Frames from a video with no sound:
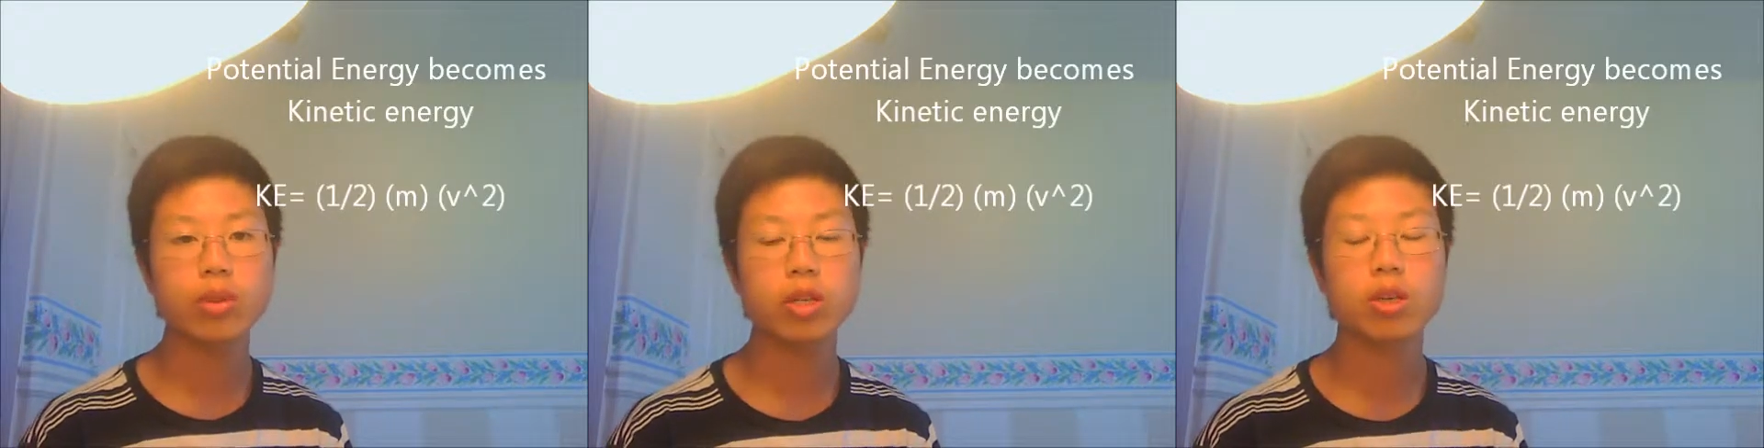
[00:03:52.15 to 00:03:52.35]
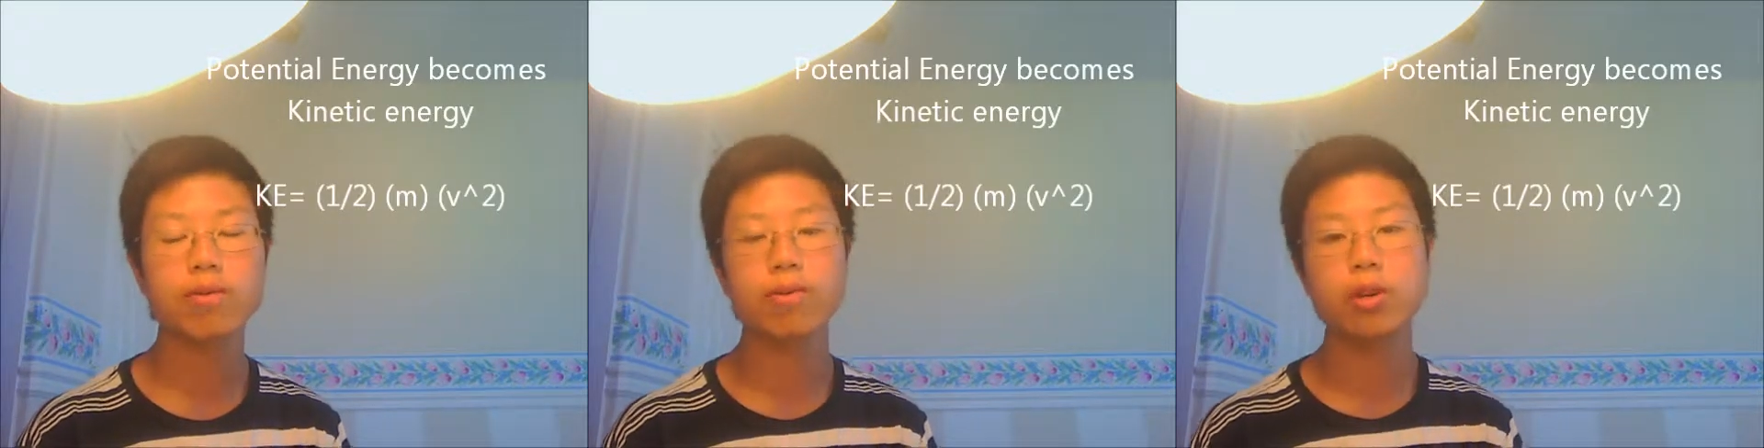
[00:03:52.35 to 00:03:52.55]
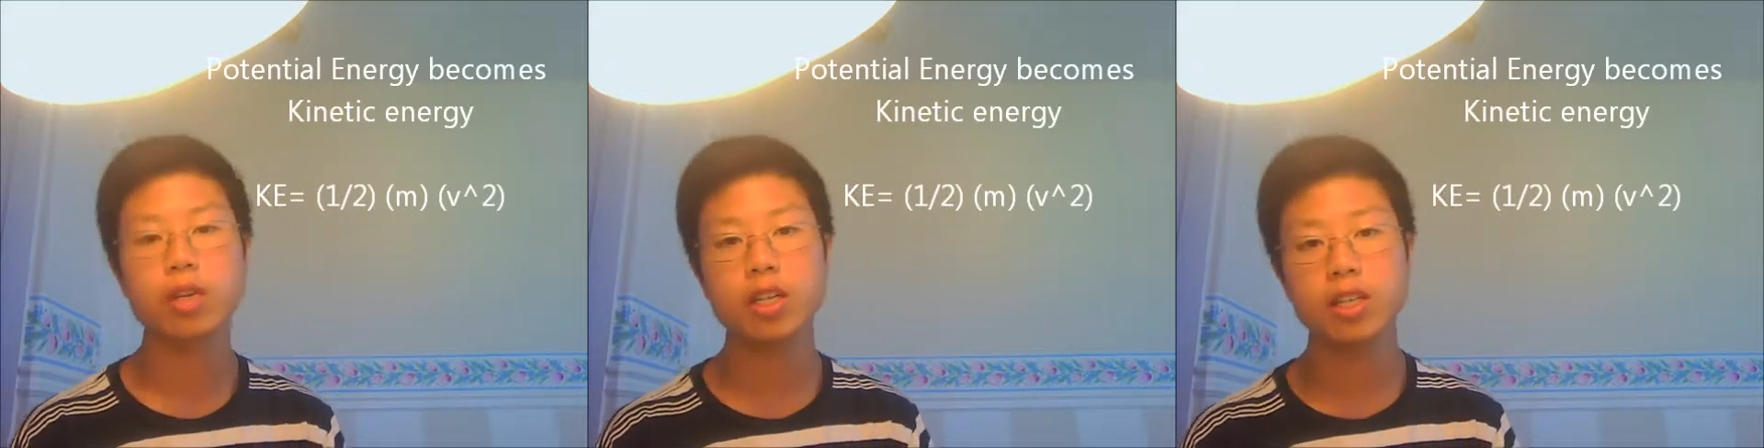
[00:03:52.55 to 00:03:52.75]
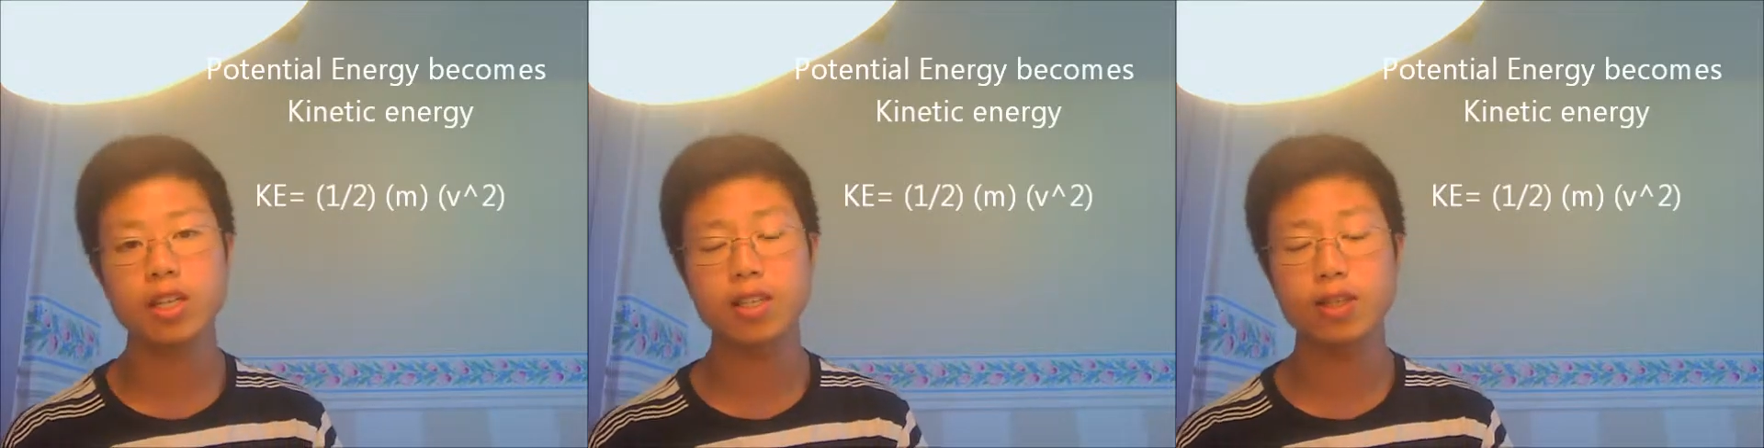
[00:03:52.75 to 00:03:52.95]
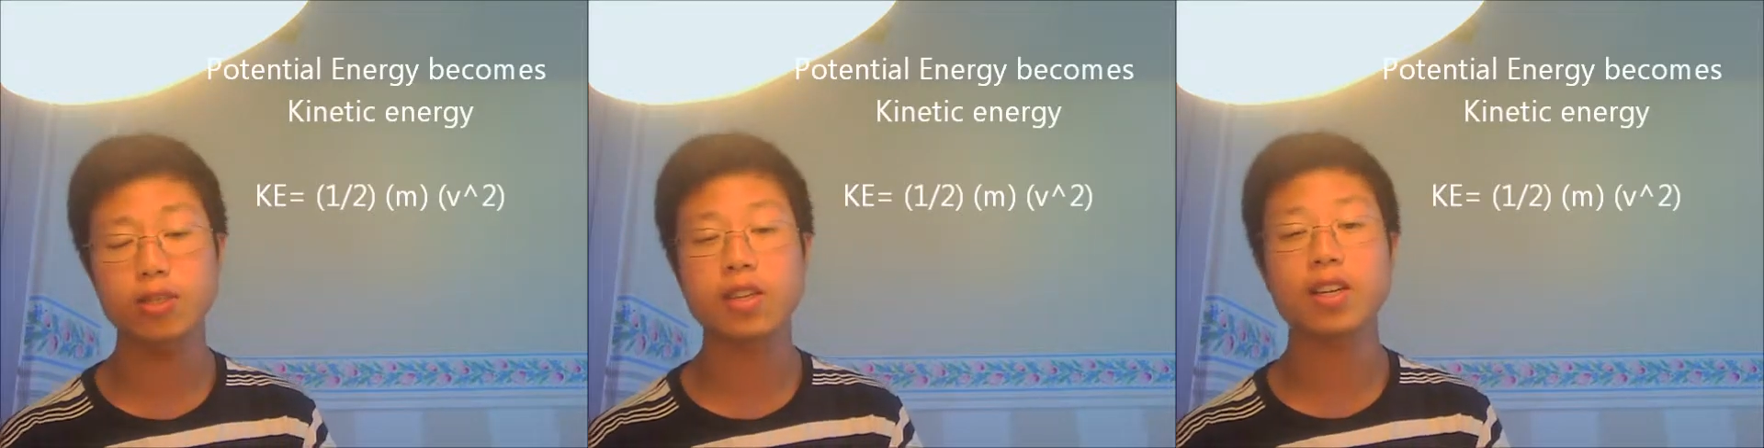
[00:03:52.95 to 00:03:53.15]
converted
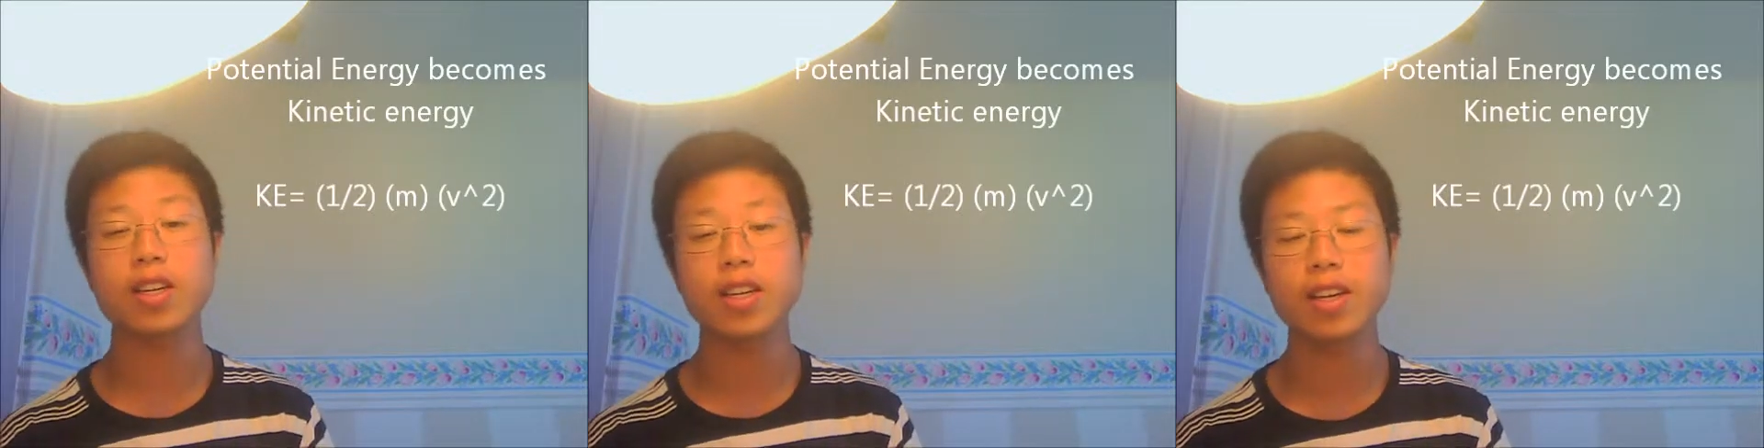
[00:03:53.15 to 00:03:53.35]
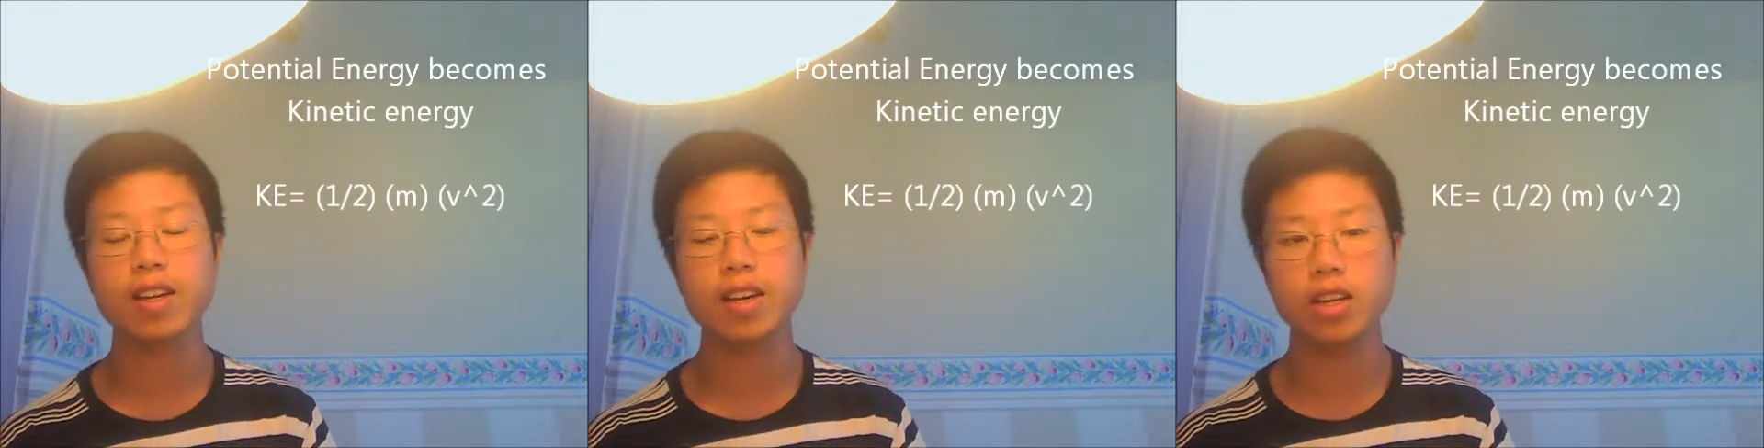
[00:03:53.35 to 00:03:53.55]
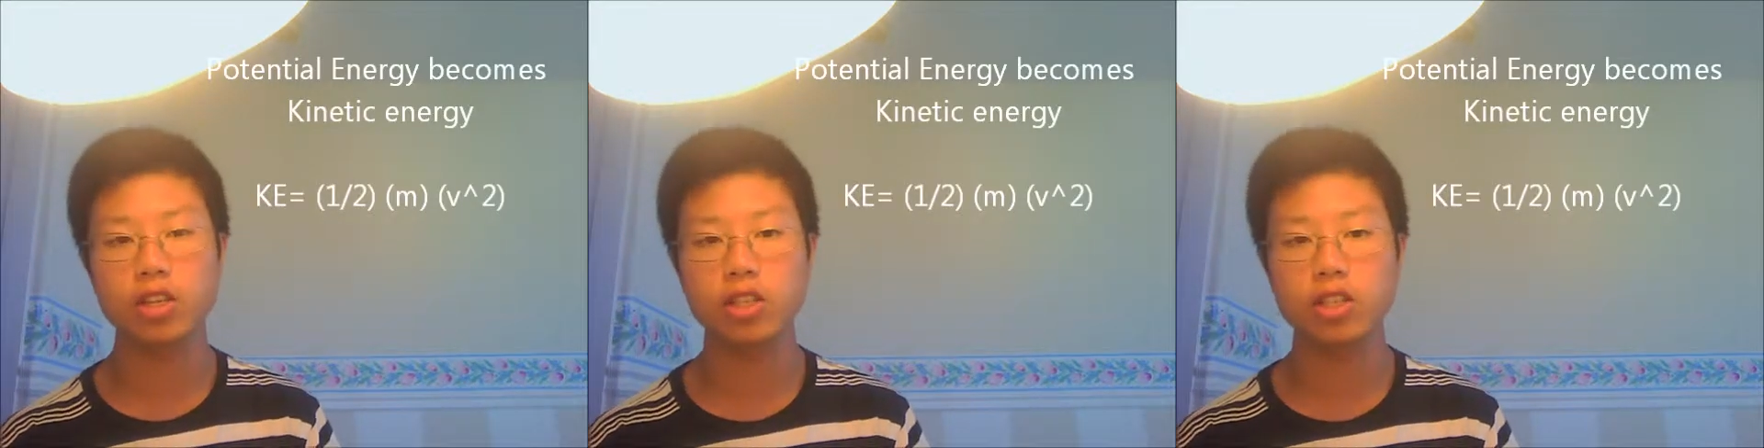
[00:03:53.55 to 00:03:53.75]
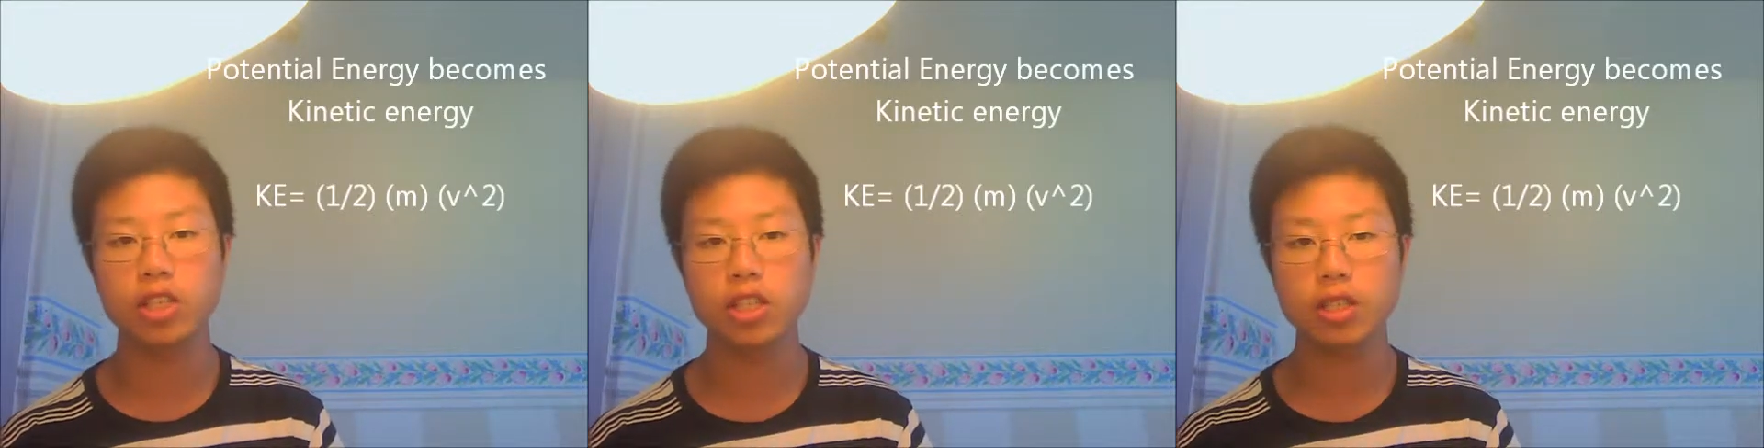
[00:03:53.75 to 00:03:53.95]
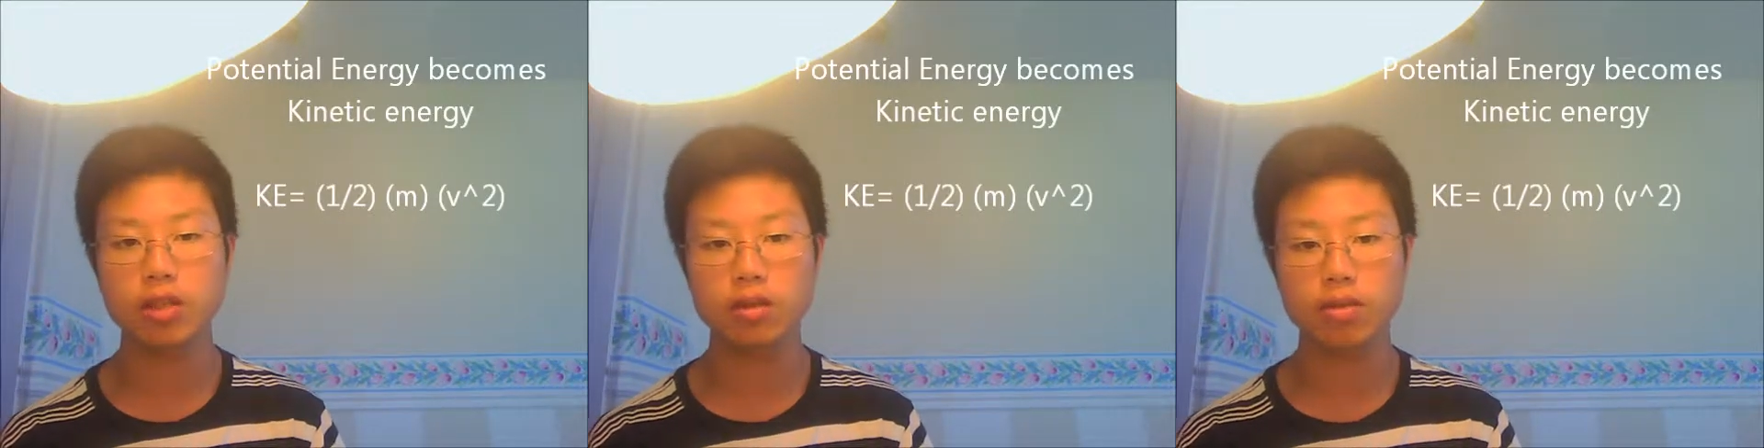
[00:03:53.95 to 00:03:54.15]
into kinetic energy,